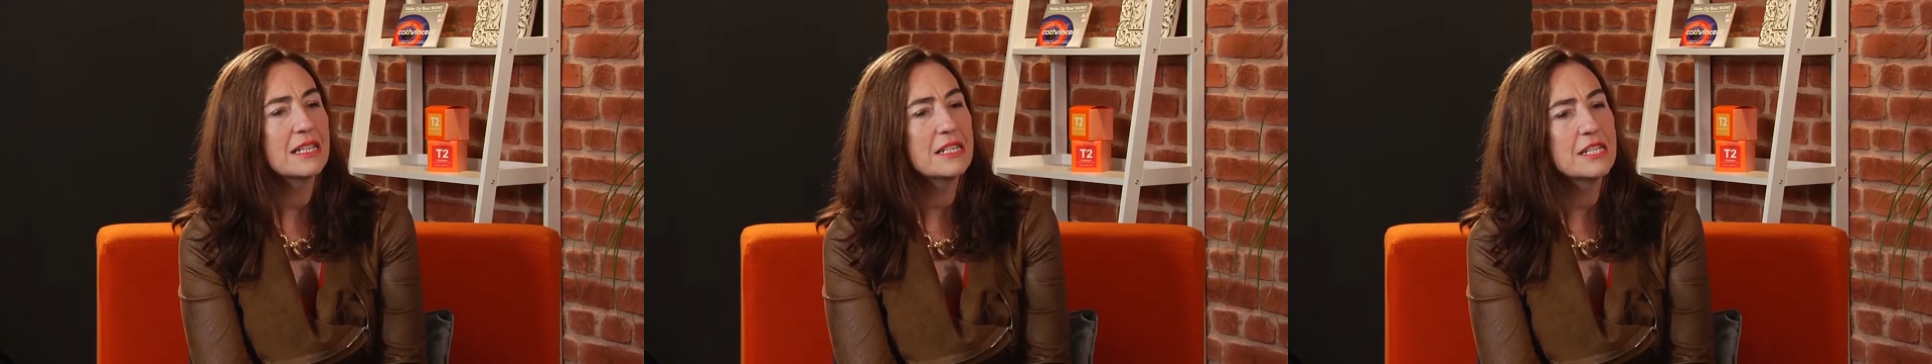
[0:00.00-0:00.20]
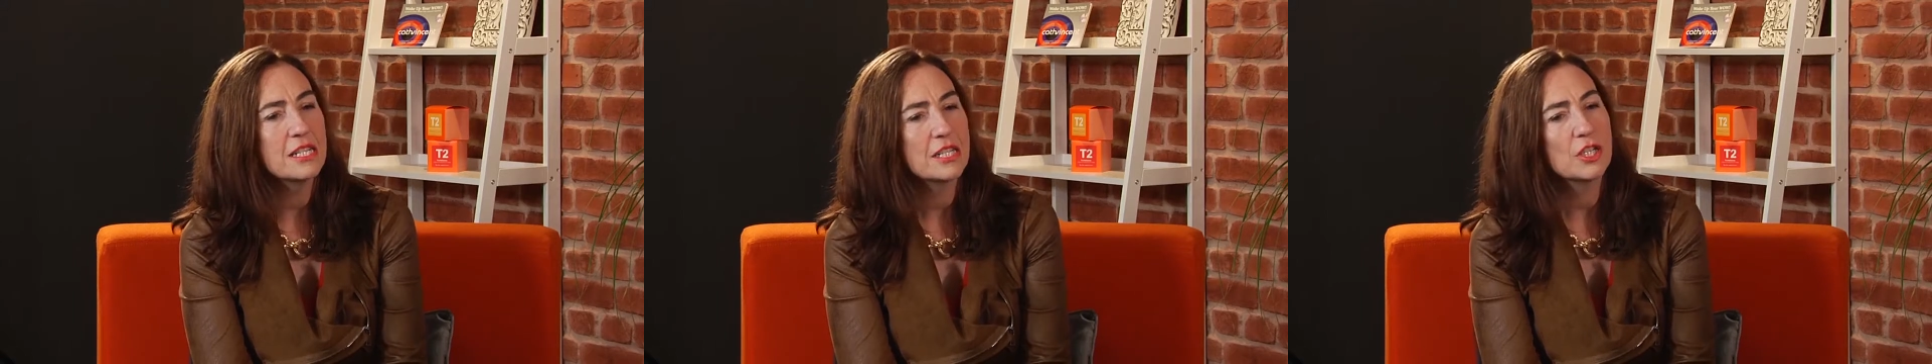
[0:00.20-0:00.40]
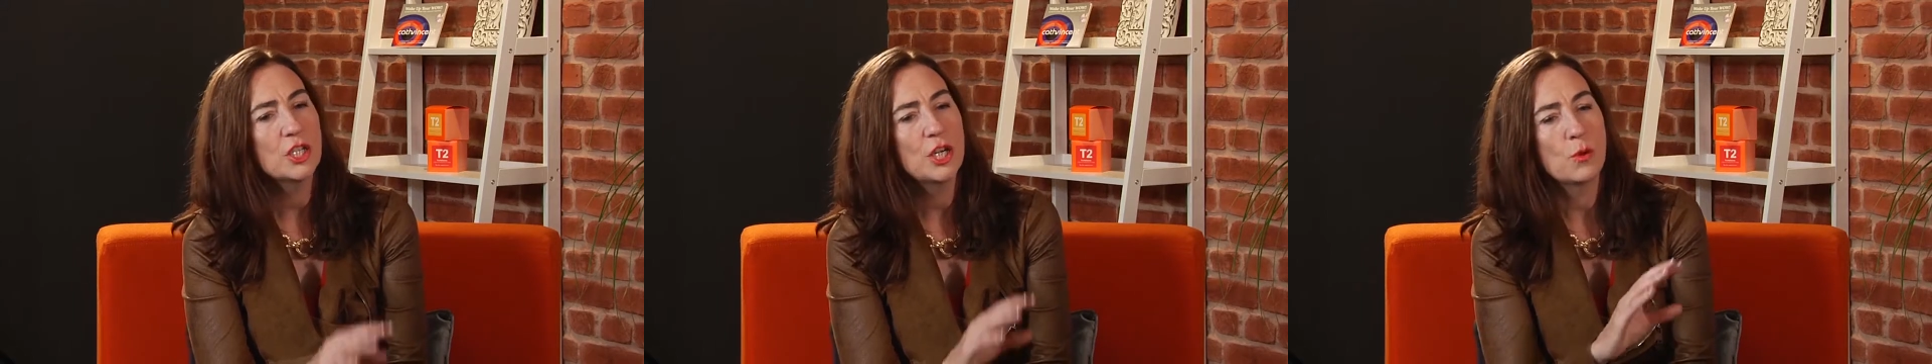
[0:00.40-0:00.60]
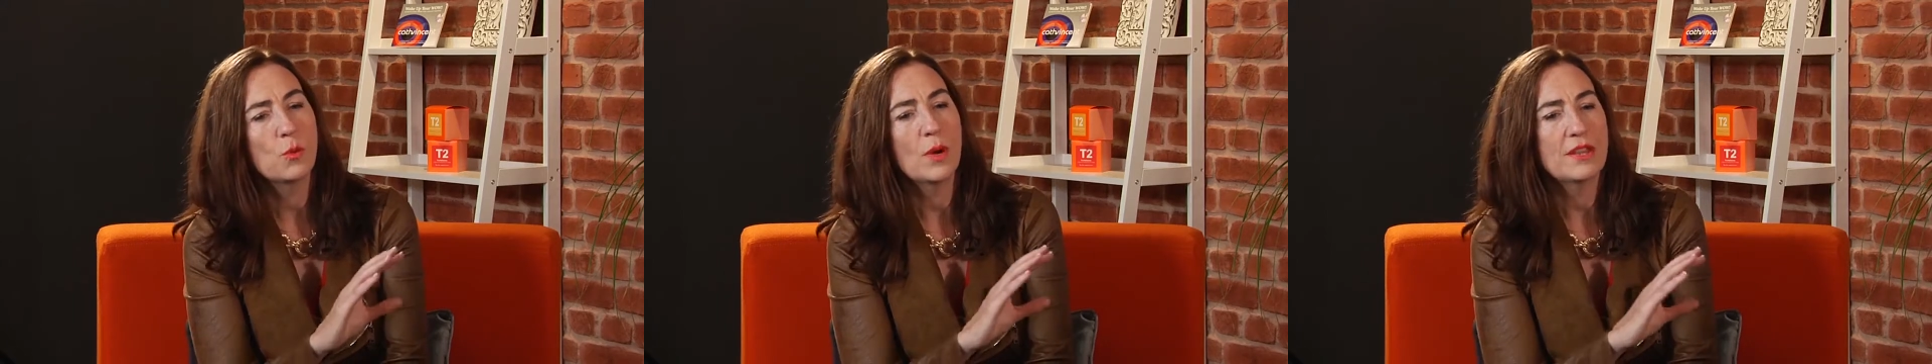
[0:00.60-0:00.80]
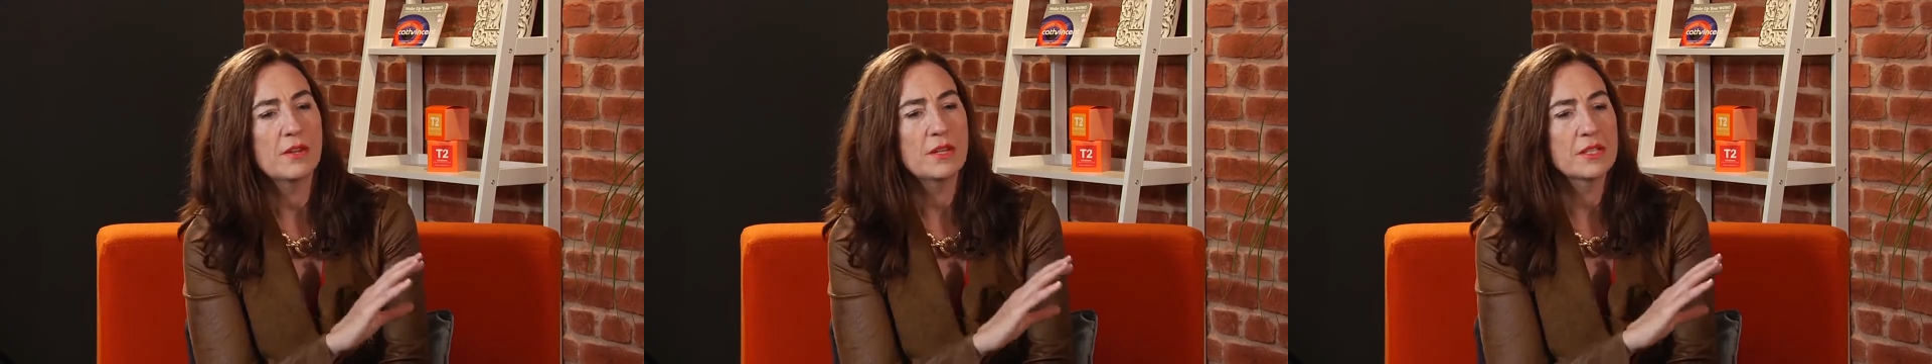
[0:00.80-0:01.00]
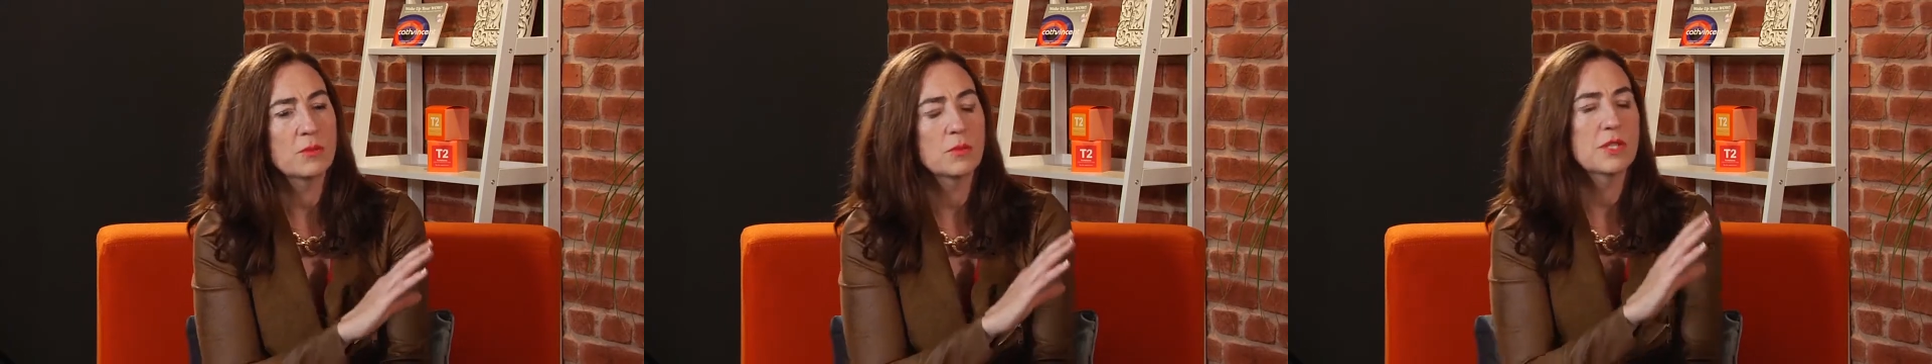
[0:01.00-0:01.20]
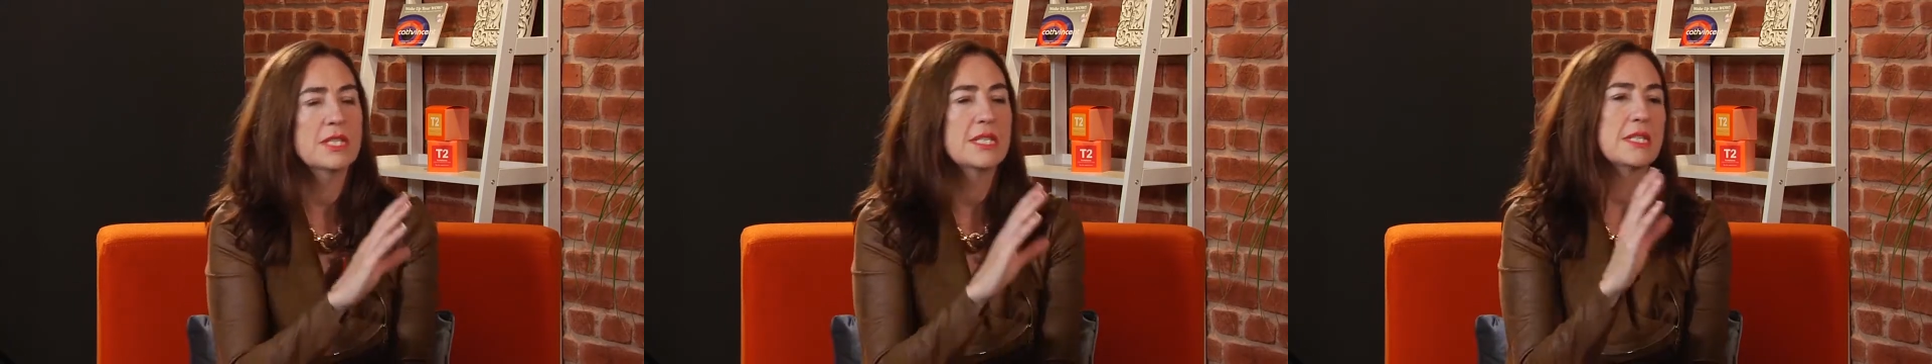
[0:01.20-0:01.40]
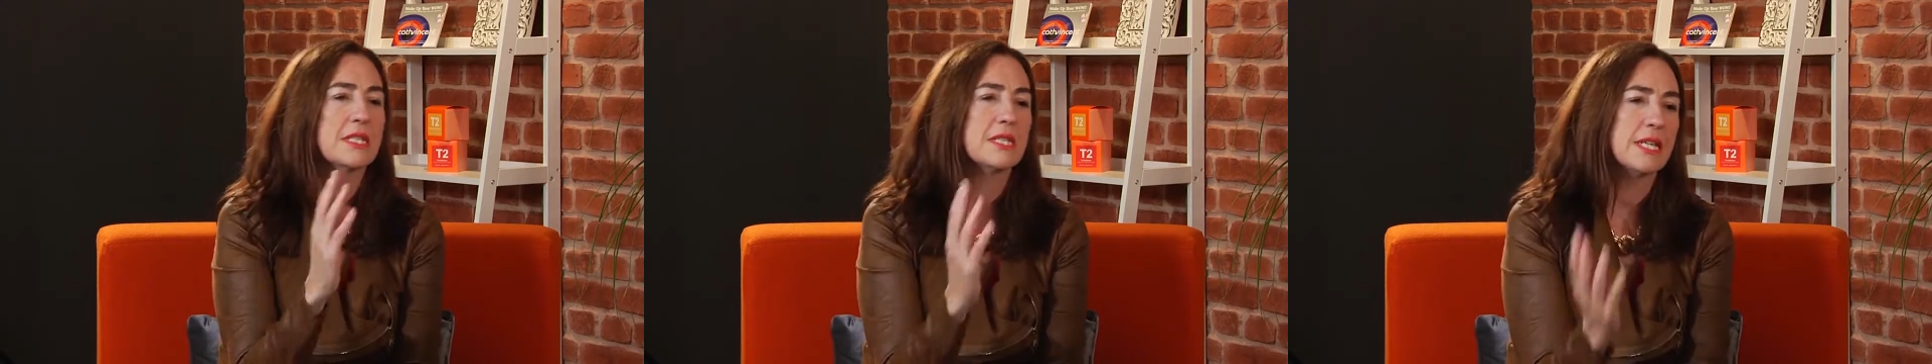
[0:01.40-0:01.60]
And, you know, whether someone is